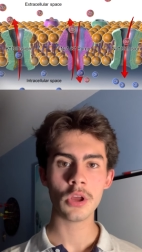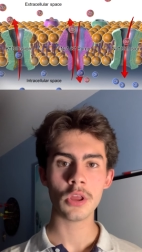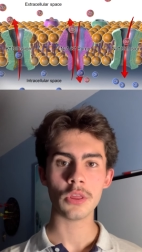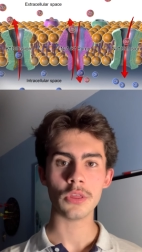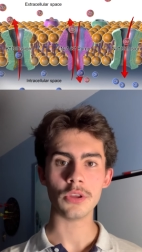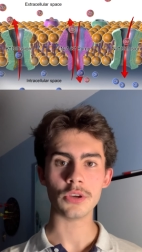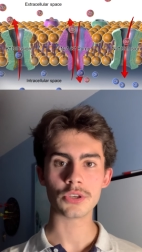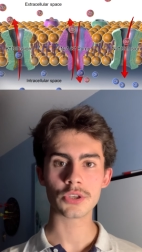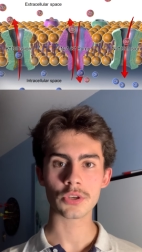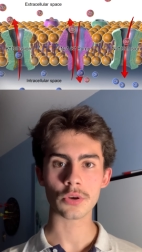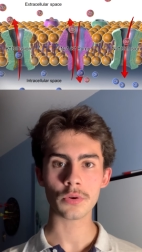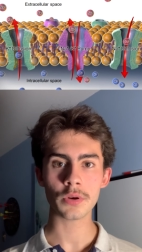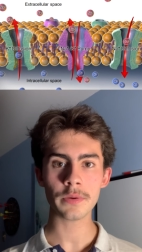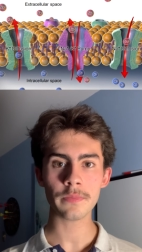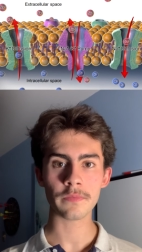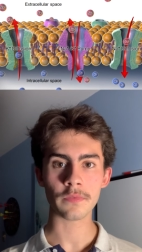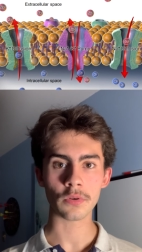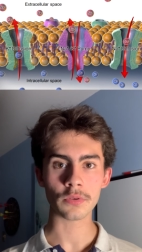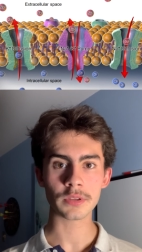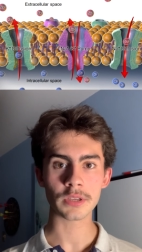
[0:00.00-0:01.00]
the sodium
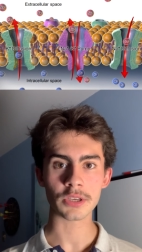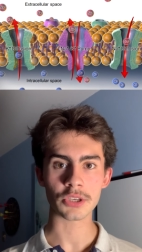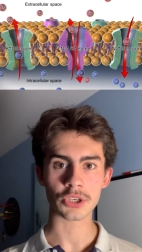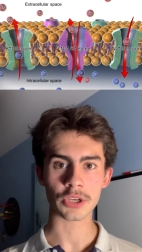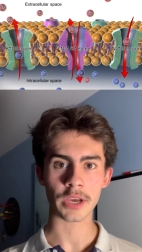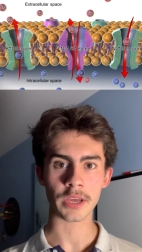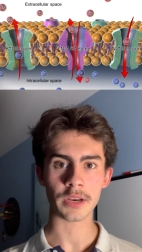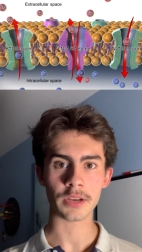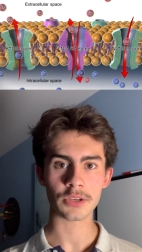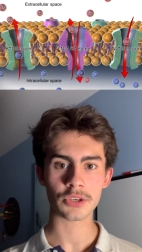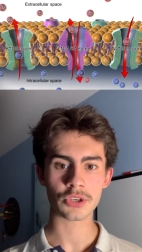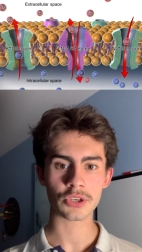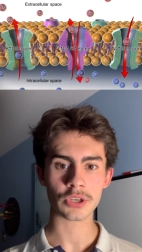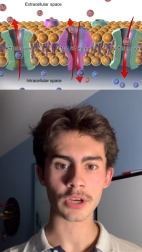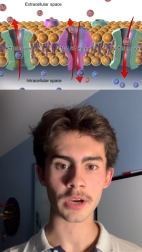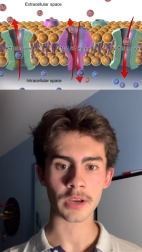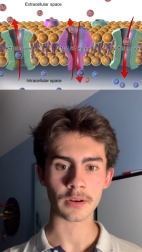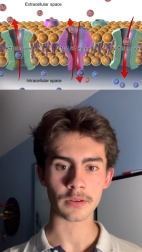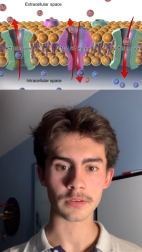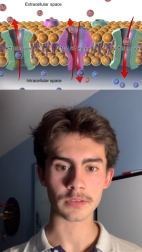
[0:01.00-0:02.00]
voltage gated
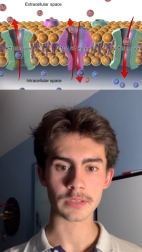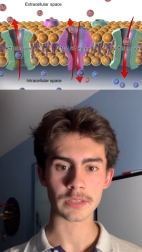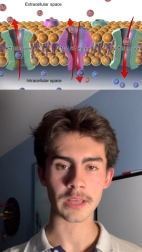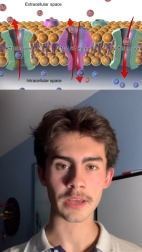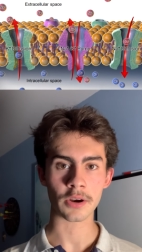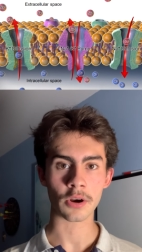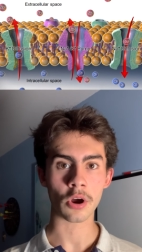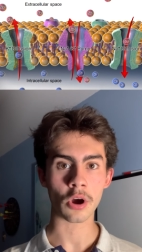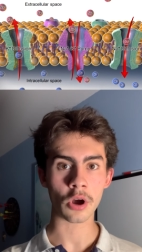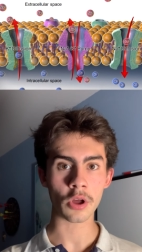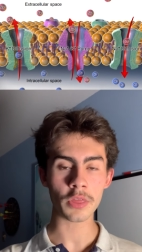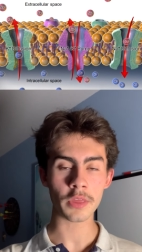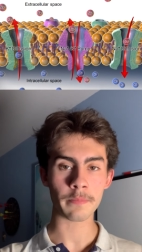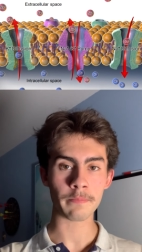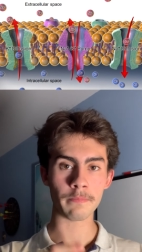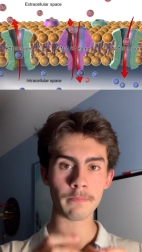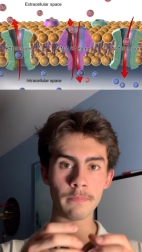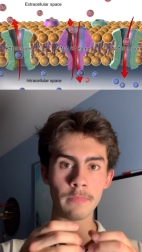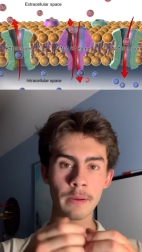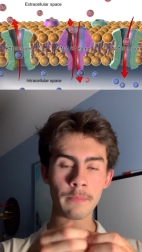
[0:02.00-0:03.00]
channels that are on the
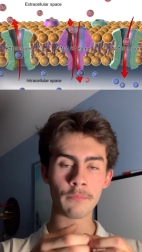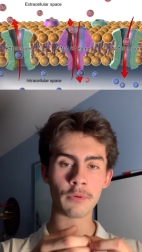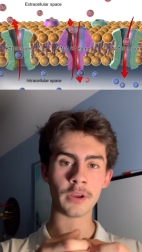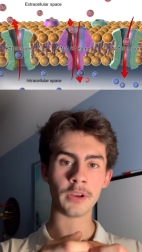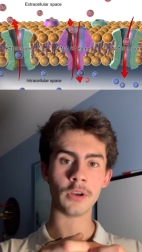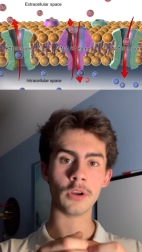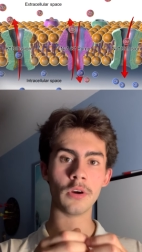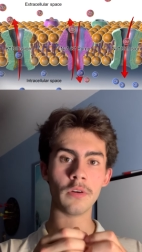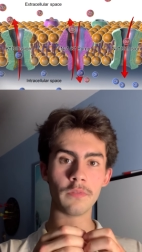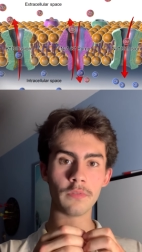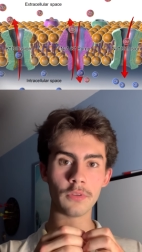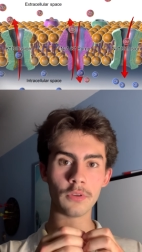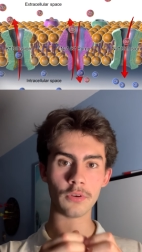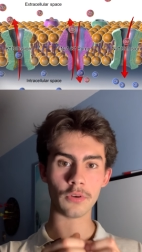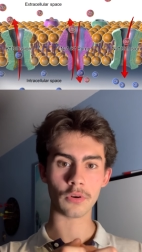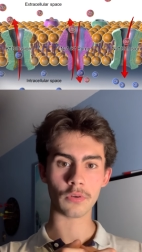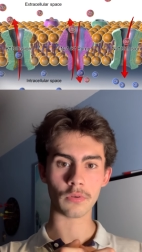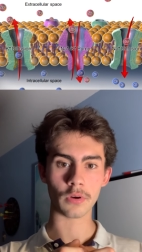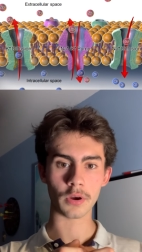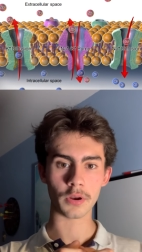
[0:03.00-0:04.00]
membrane of the
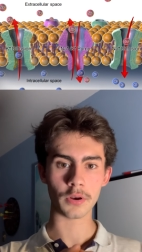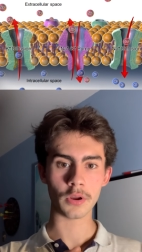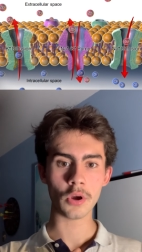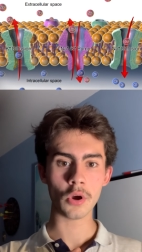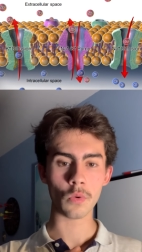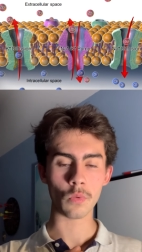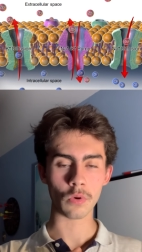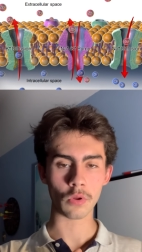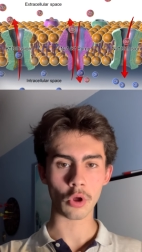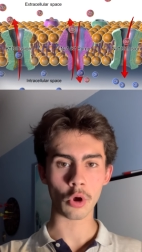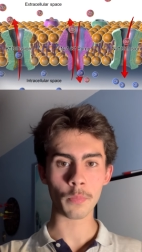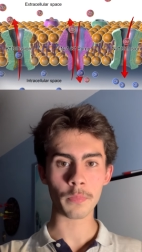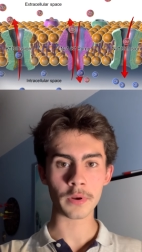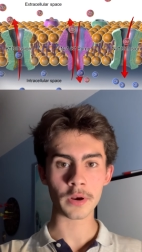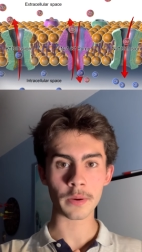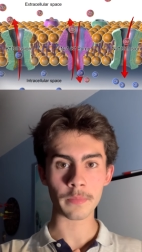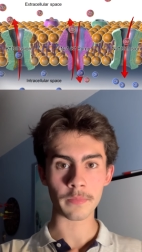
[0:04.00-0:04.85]
neuron will open up